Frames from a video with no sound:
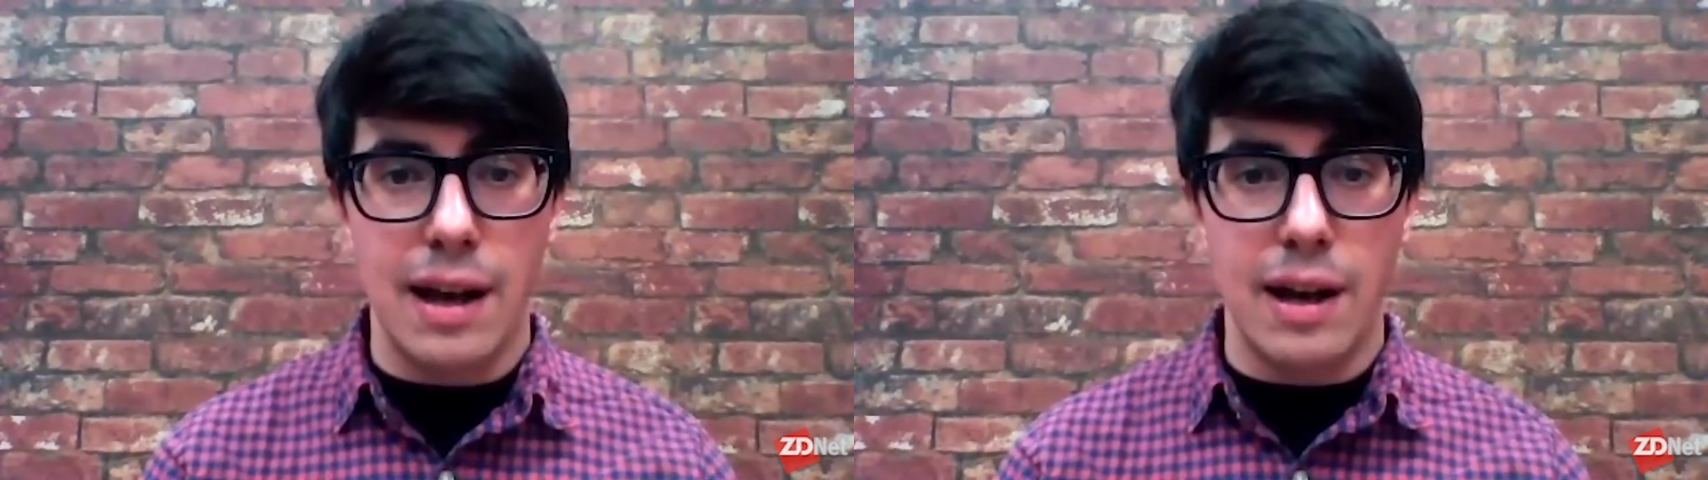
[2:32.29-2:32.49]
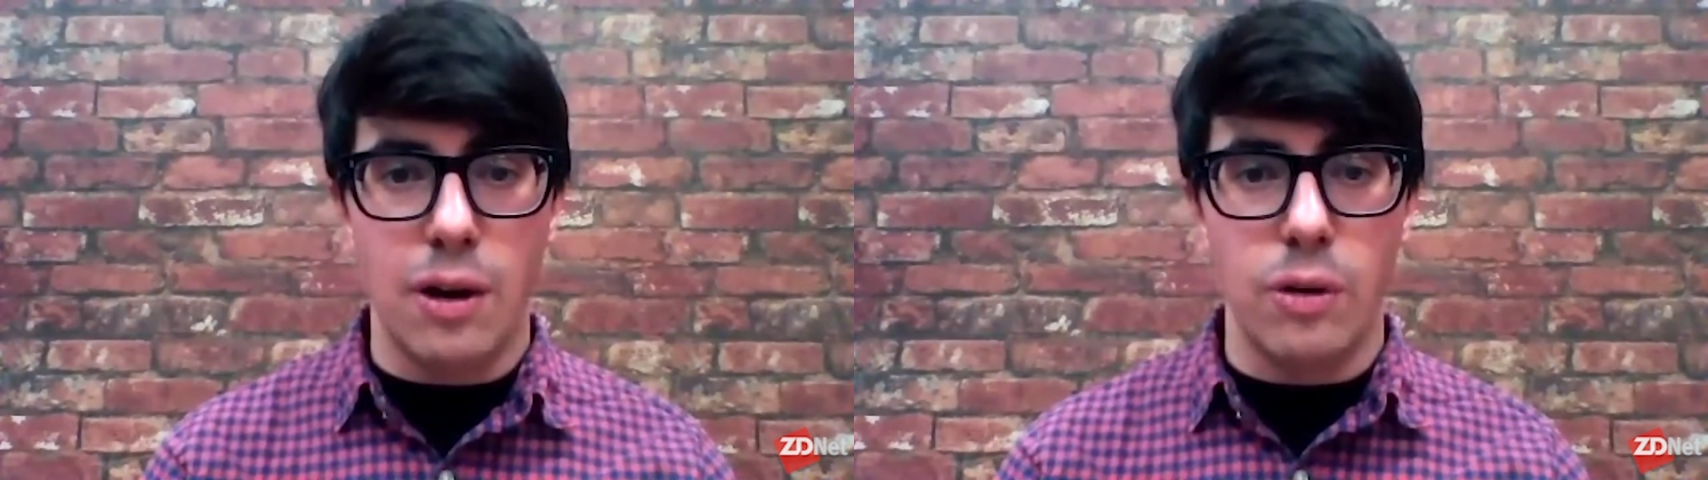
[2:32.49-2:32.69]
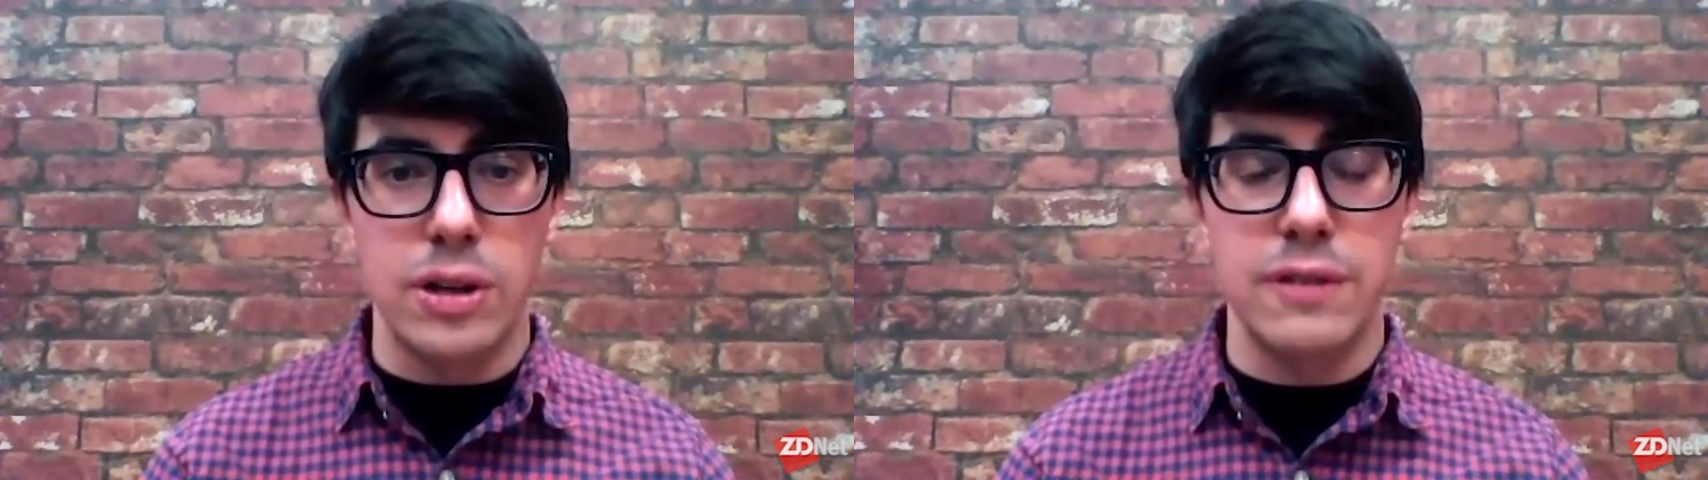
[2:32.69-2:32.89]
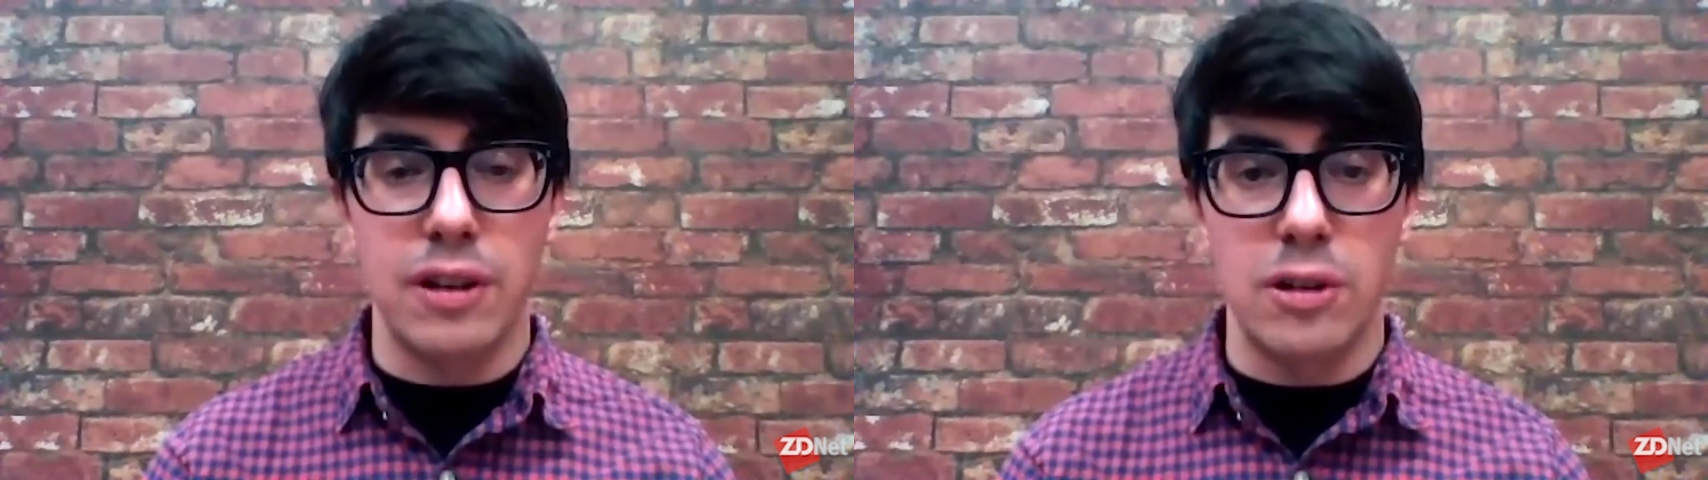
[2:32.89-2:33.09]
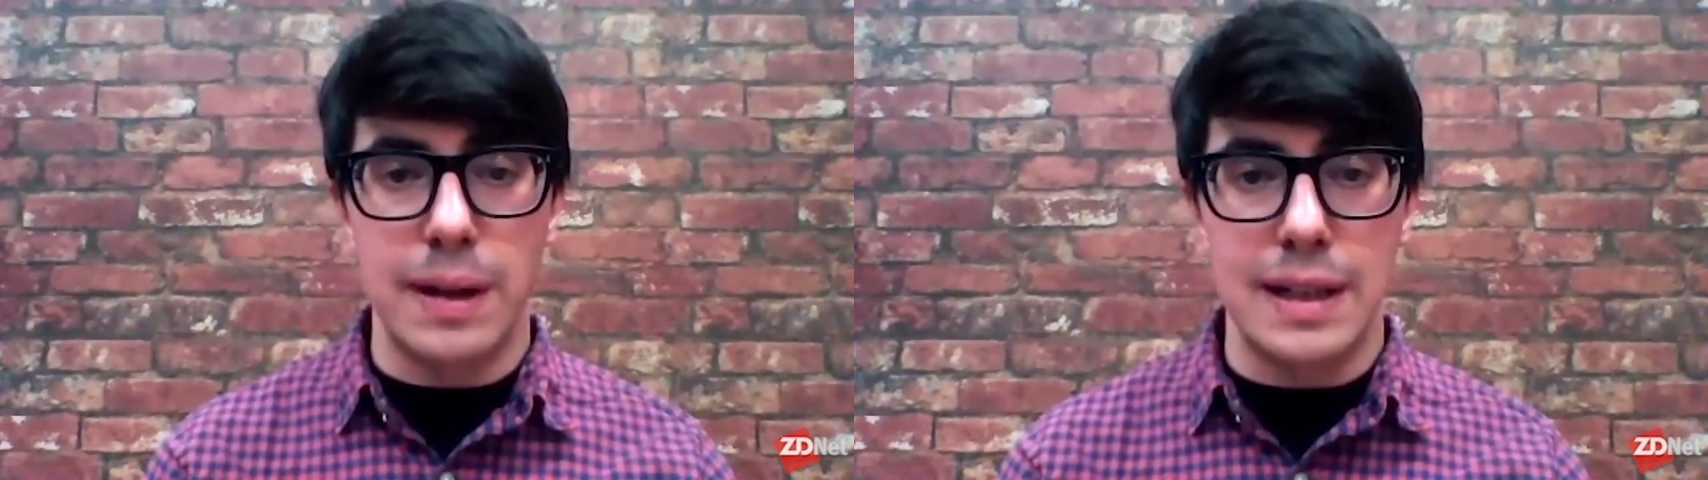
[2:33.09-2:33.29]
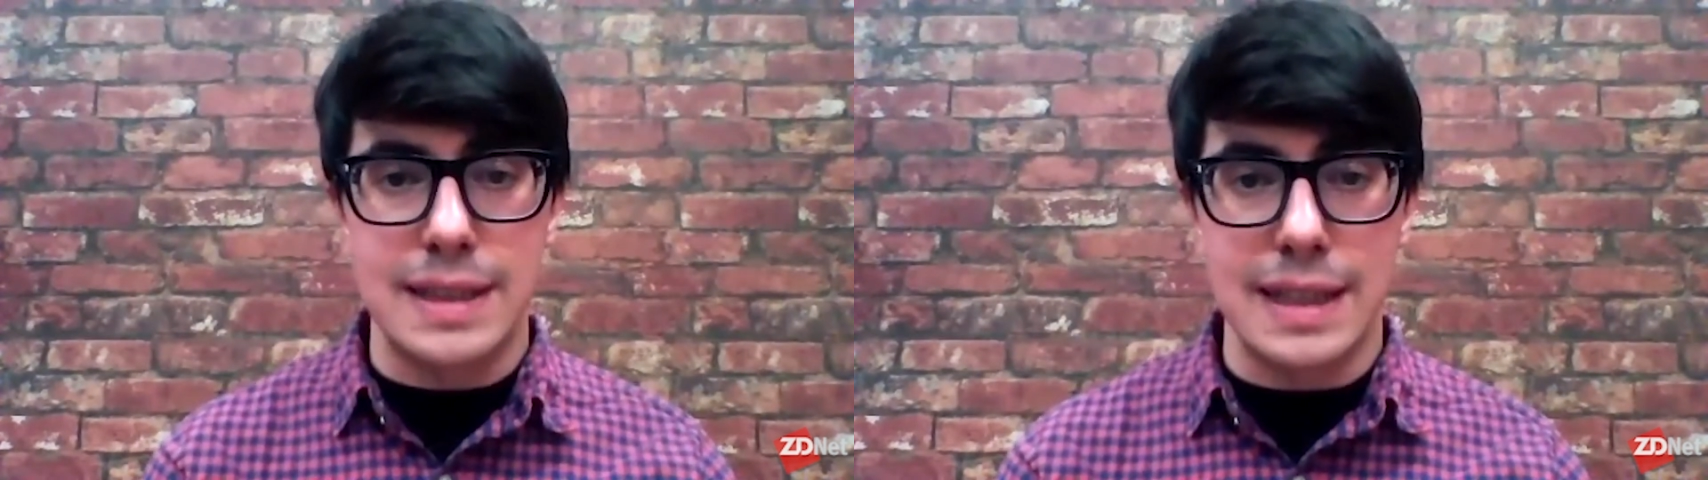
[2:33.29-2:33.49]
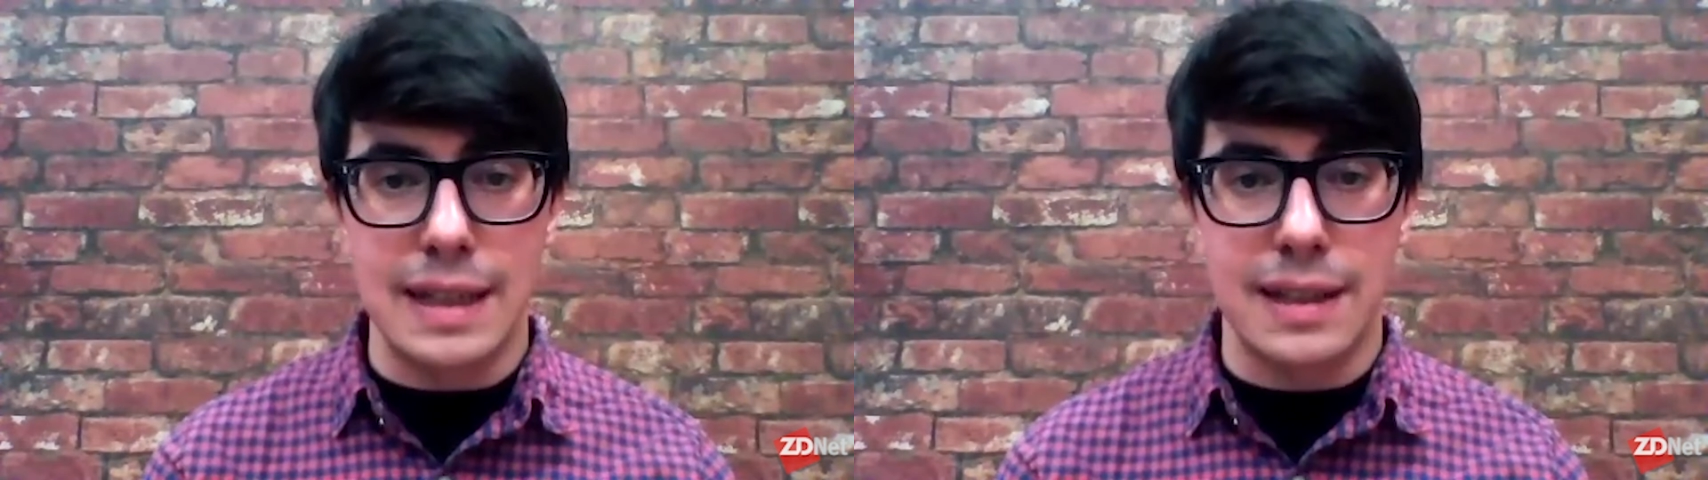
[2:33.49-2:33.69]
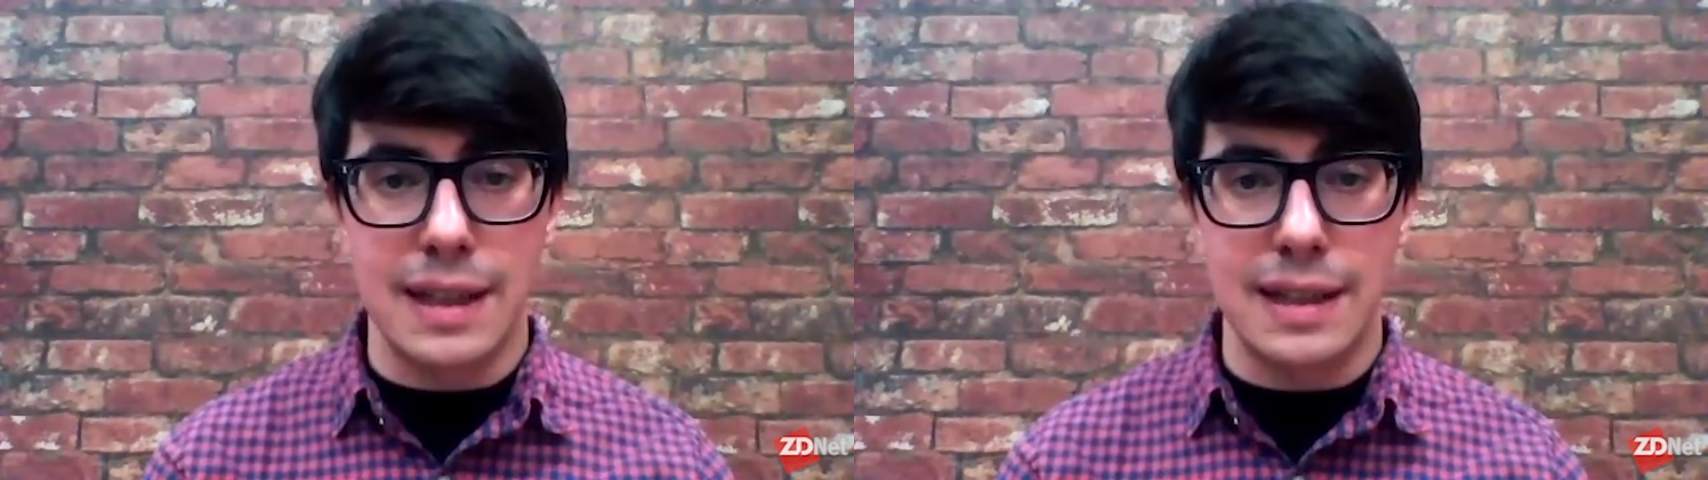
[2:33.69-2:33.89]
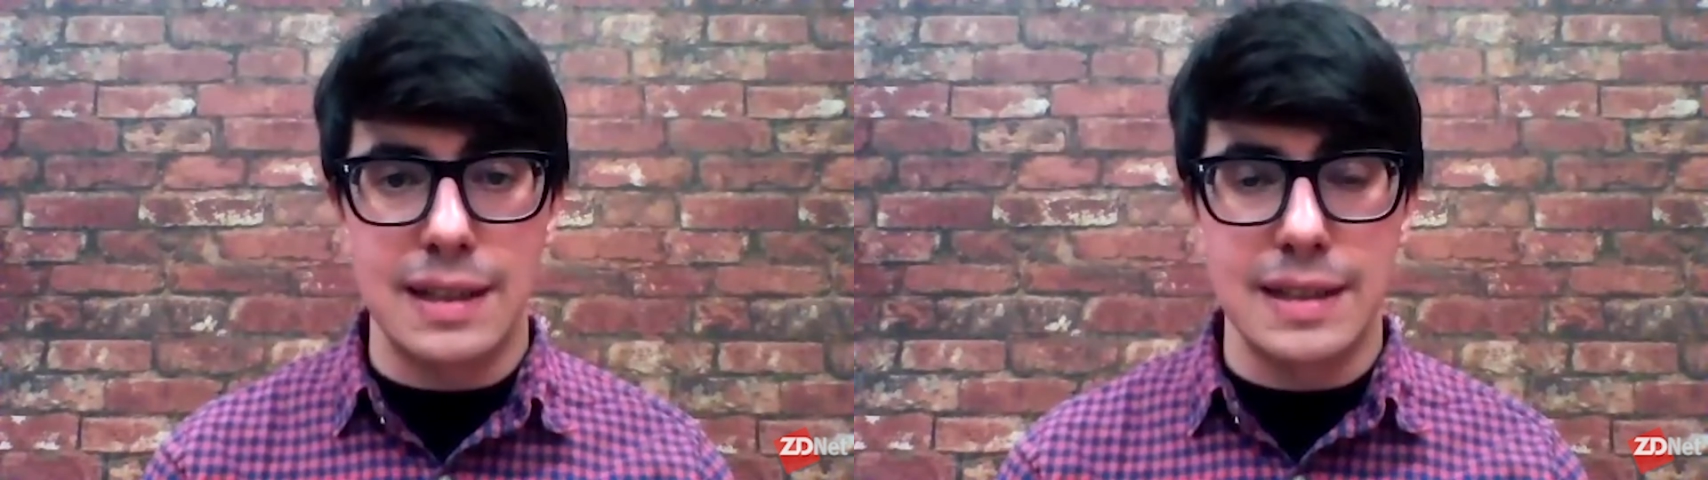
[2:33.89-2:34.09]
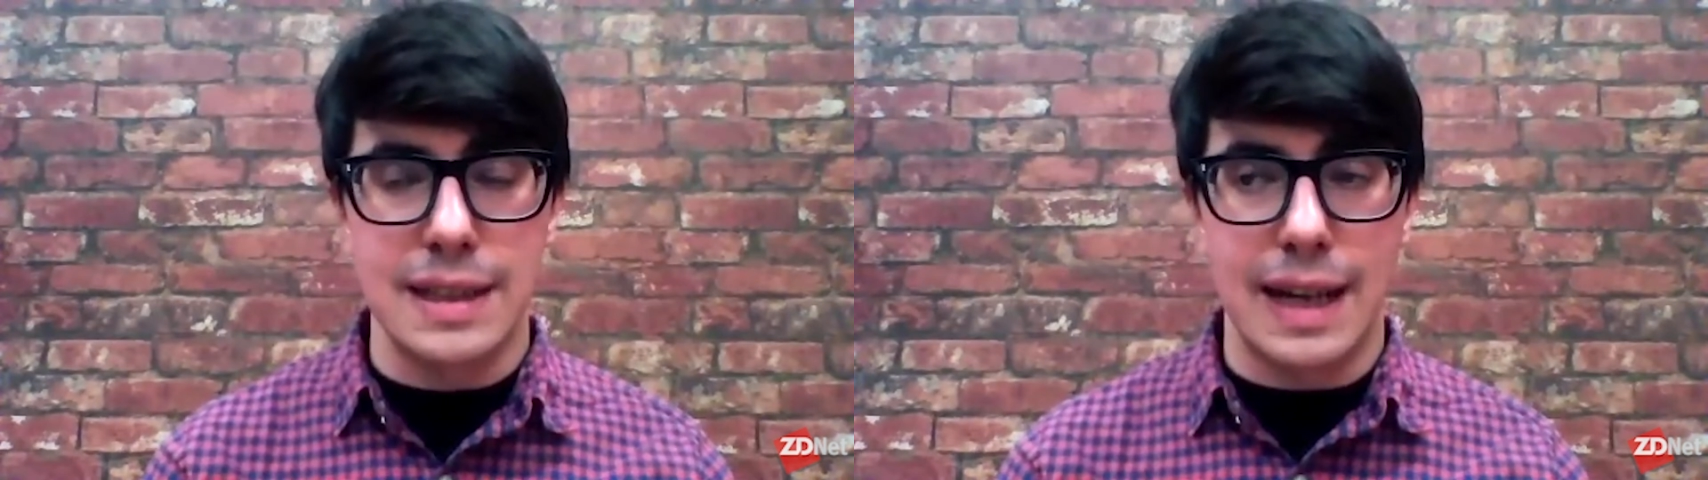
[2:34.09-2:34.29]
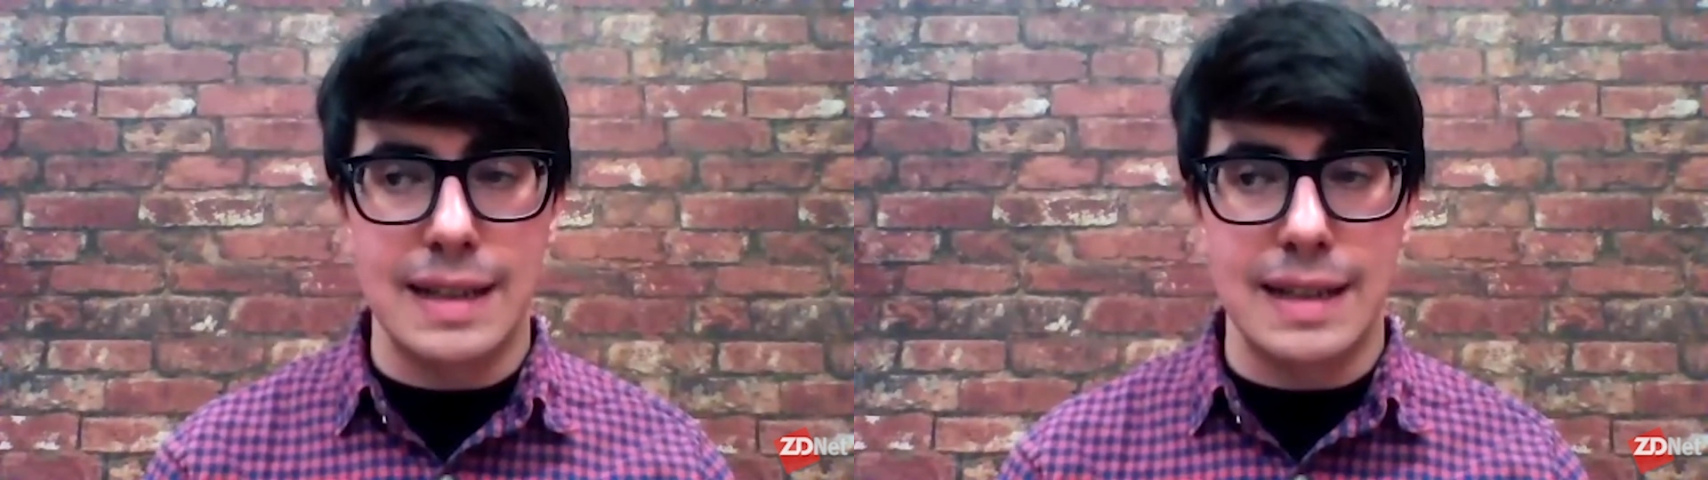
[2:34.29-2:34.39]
uh, or a new vulnerability occurs